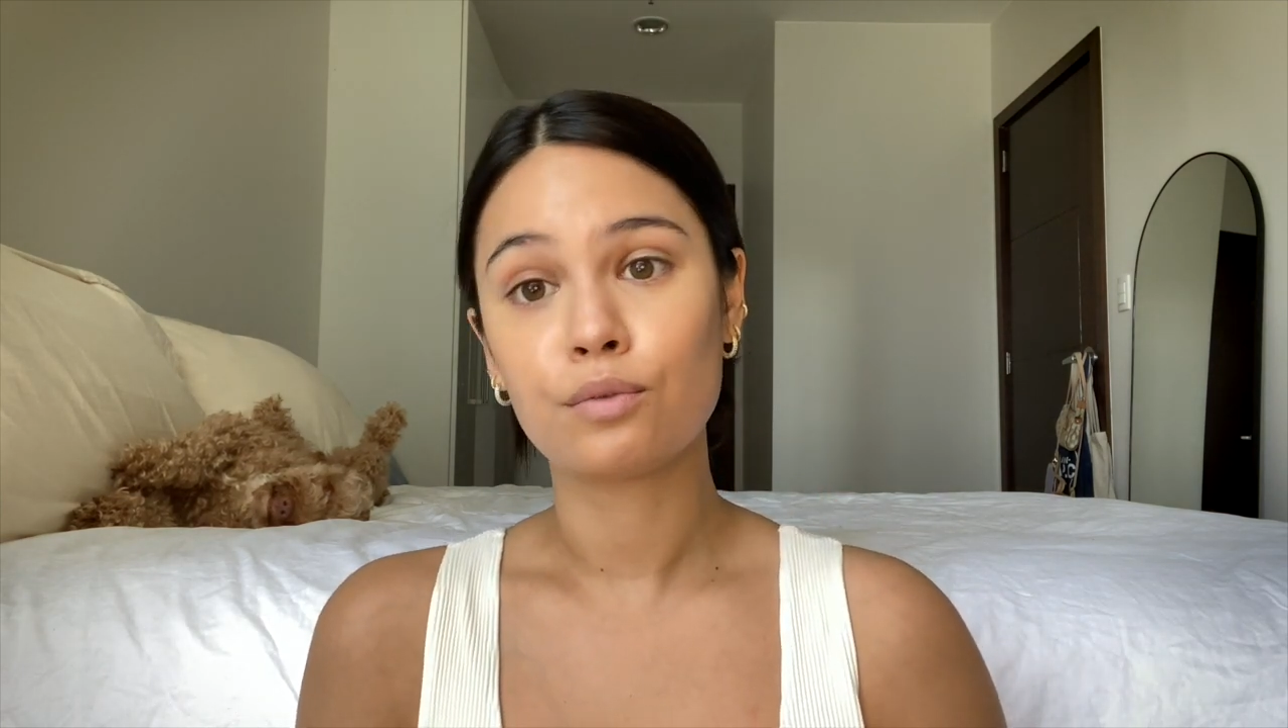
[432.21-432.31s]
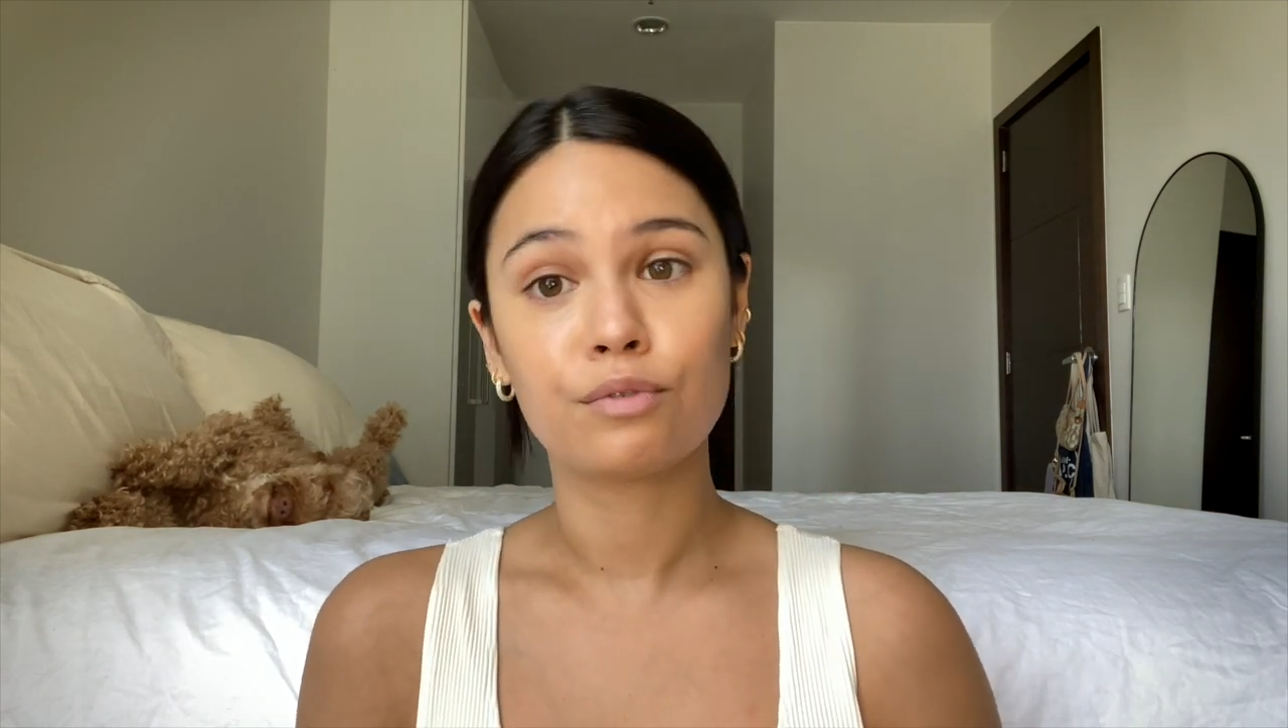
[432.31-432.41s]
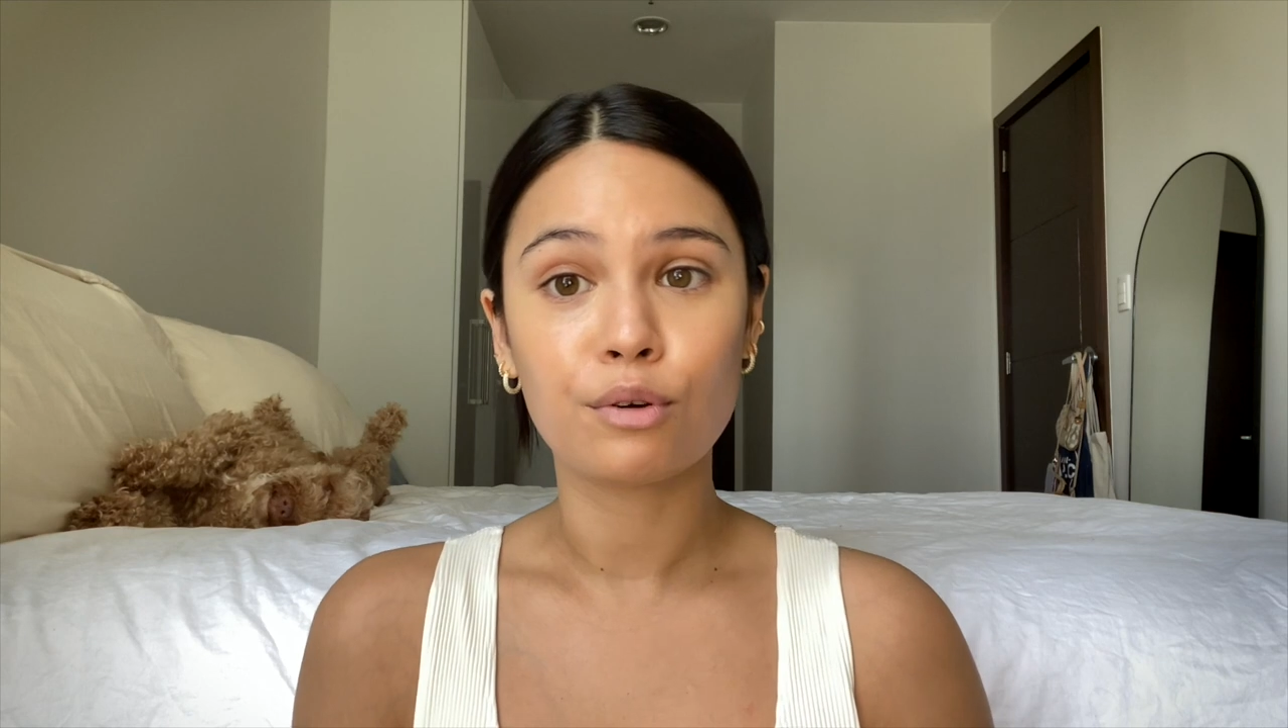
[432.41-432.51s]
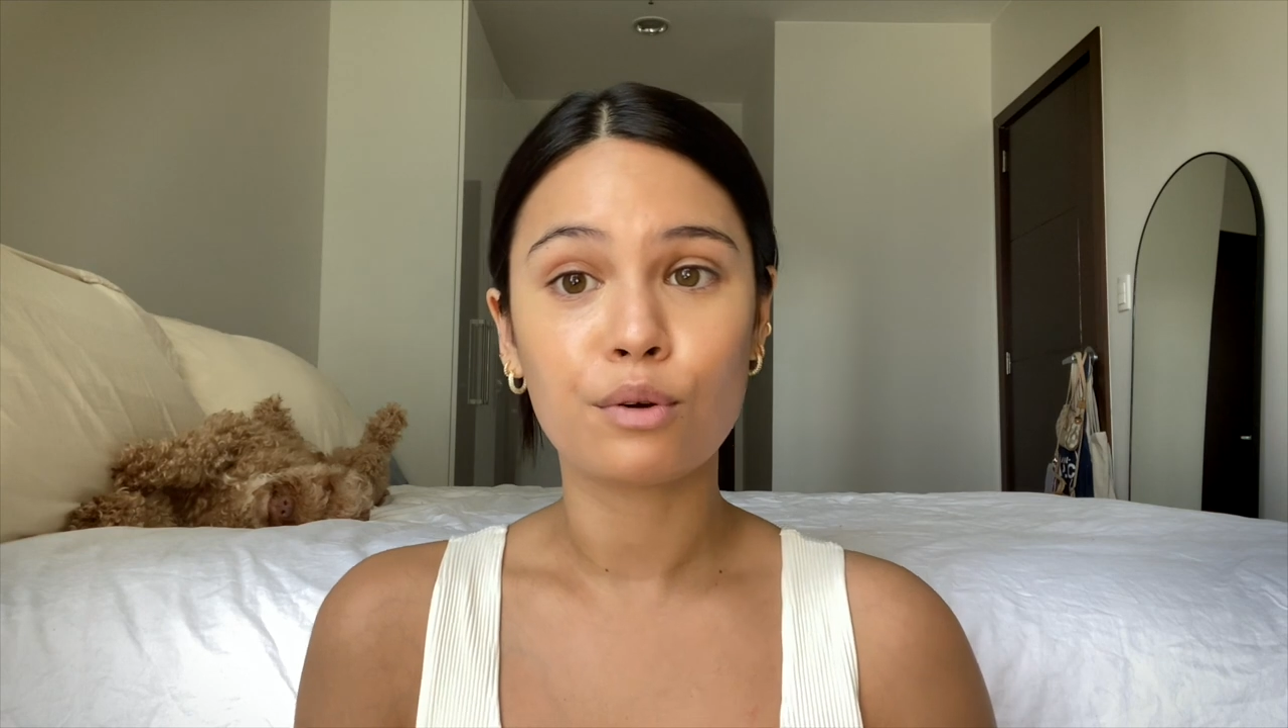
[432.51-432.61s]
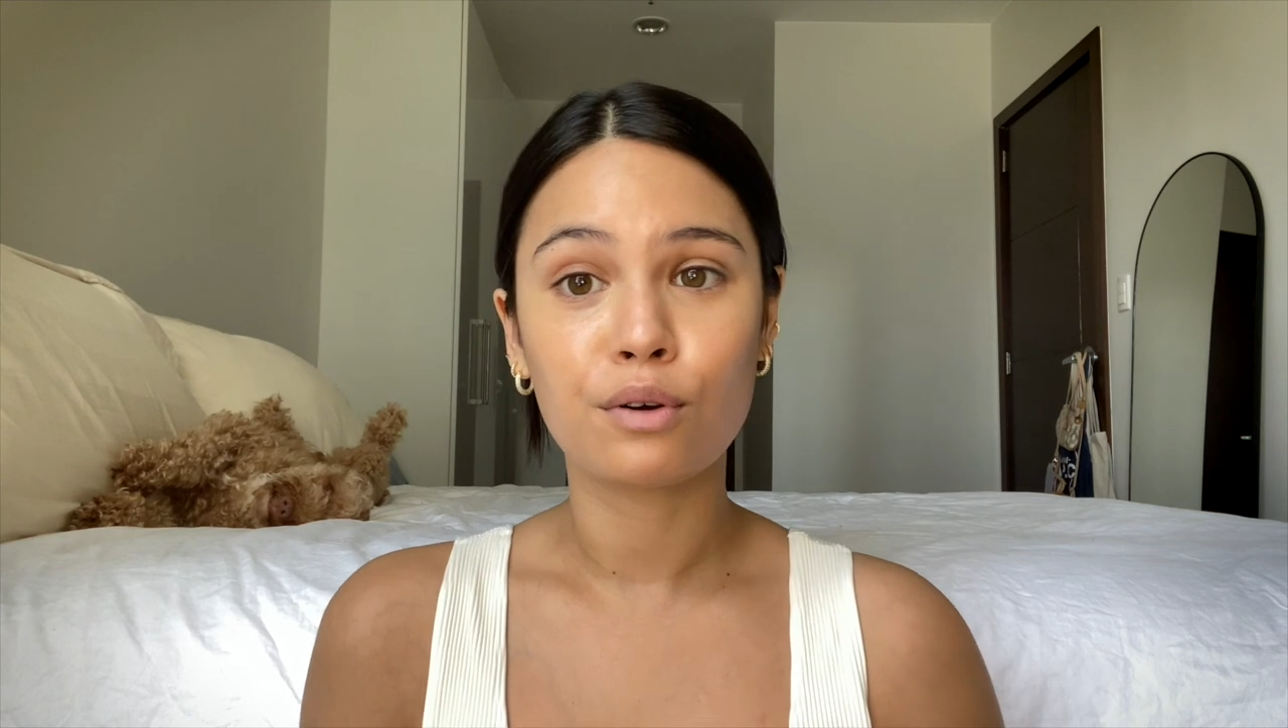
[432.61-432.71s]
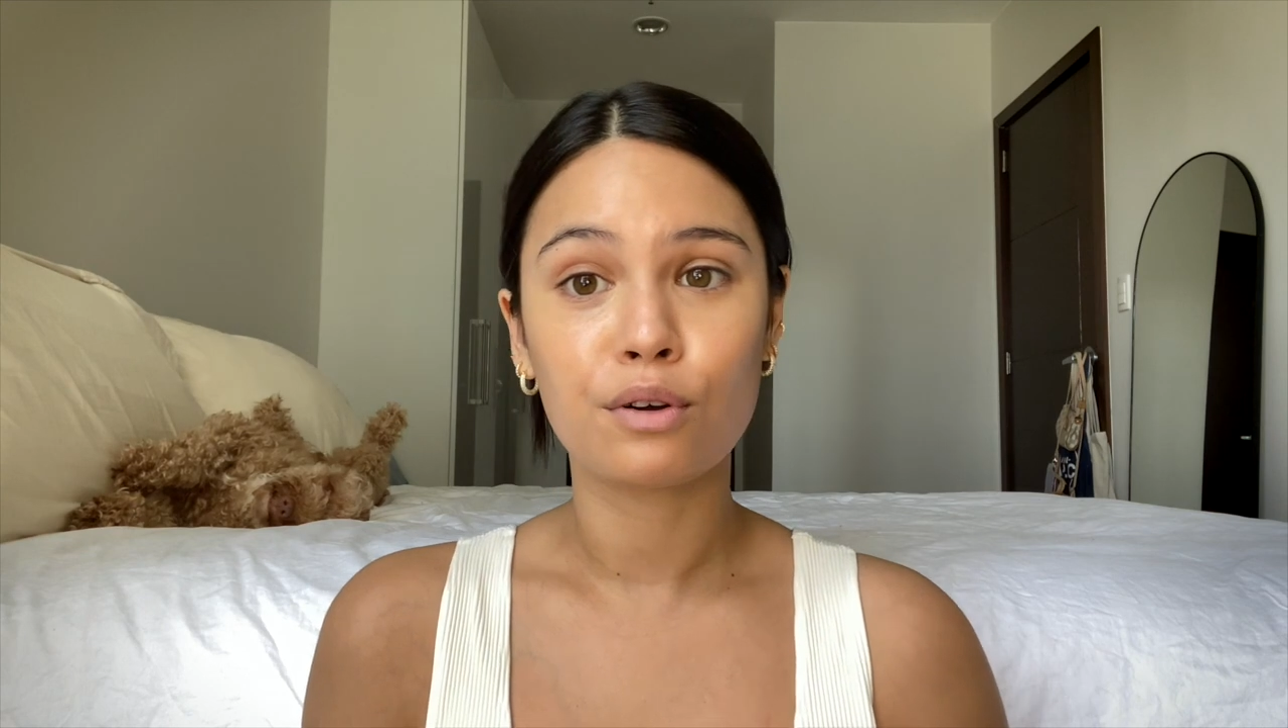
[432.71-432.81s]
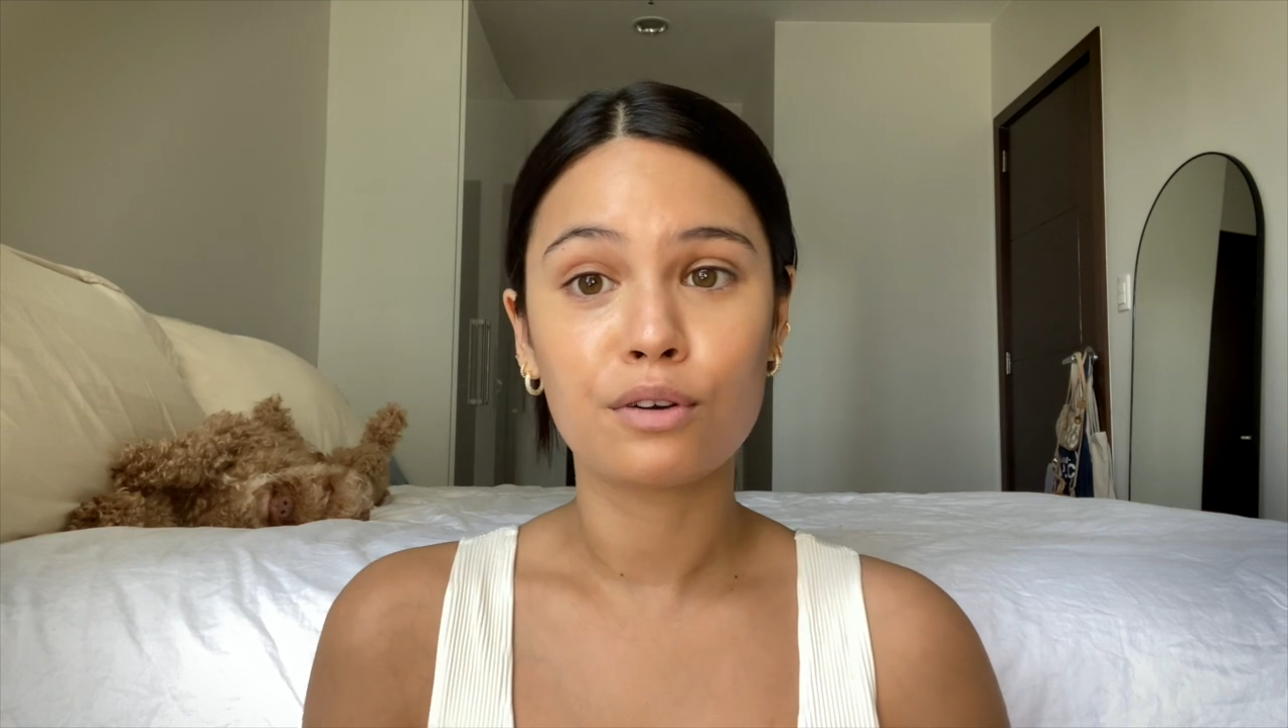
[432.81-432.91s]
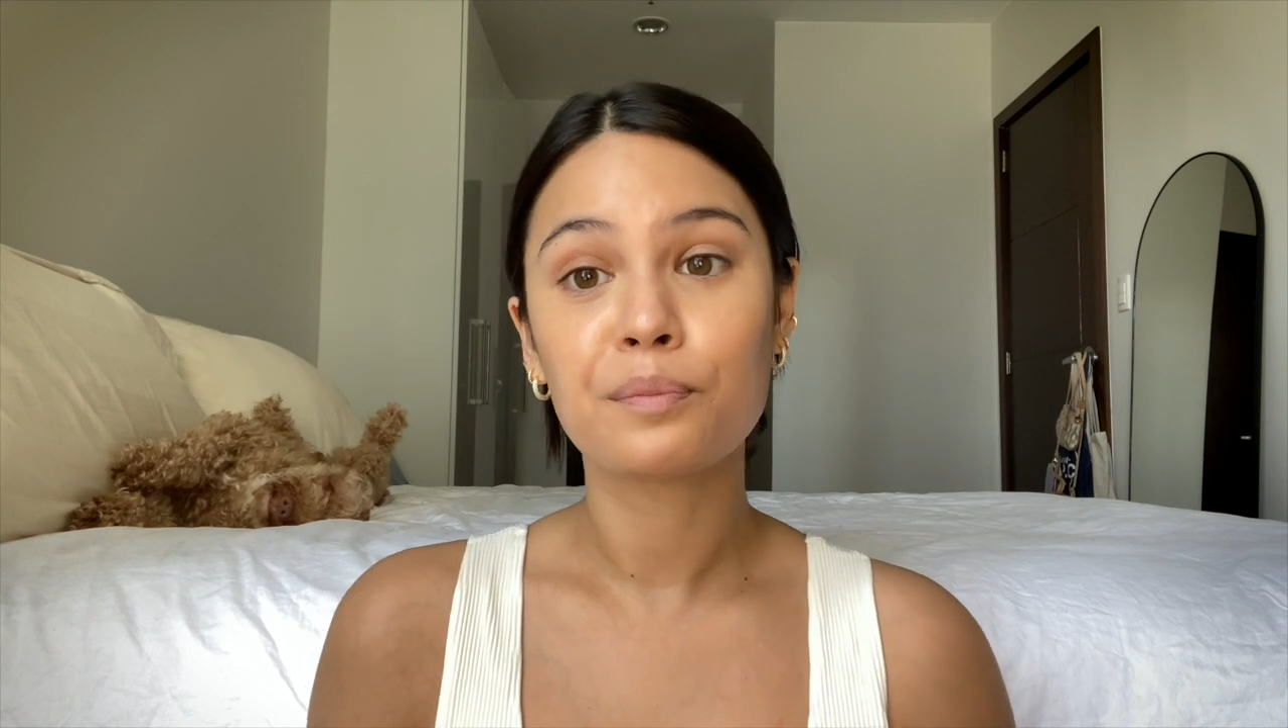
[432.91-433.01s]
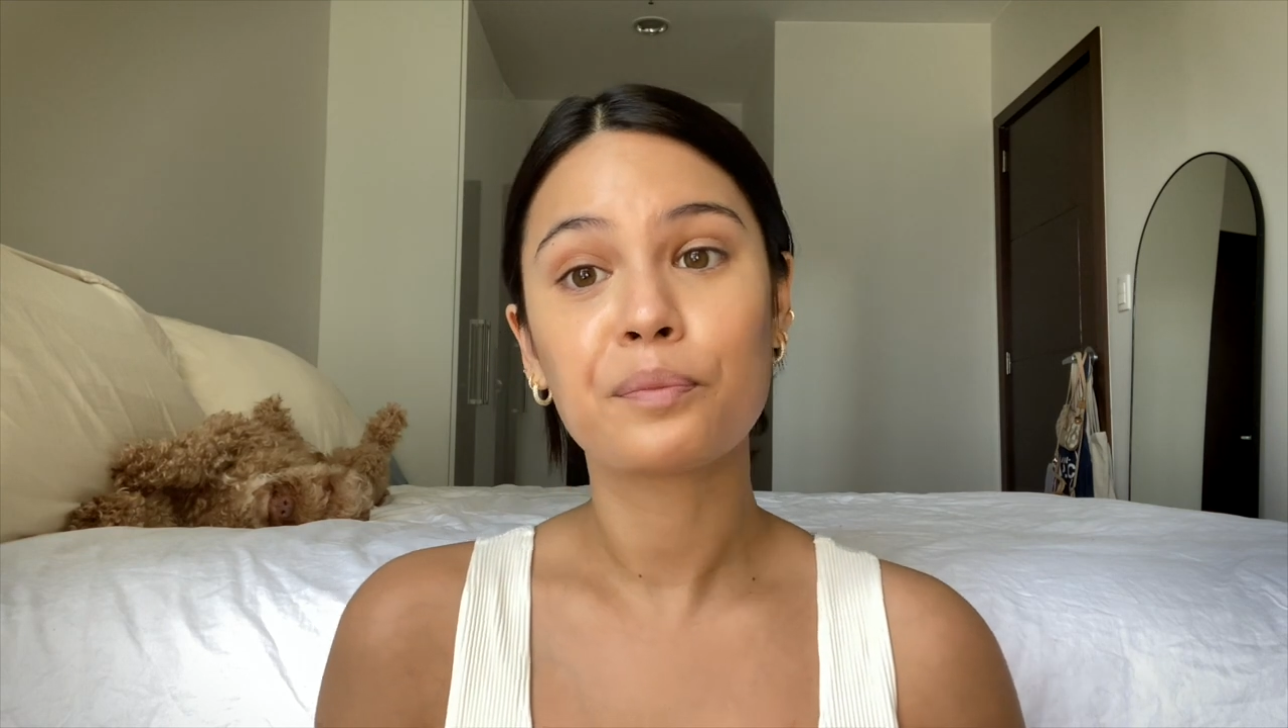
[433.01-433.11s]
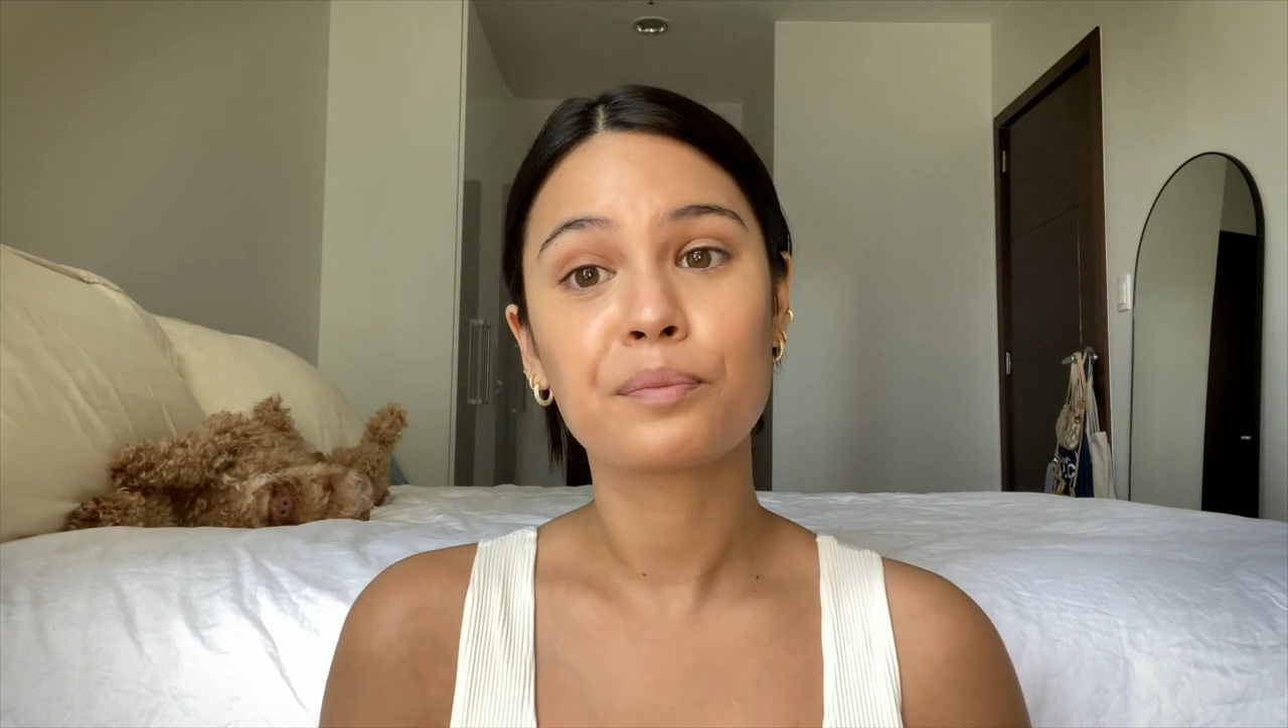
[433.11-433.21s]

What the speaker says: for,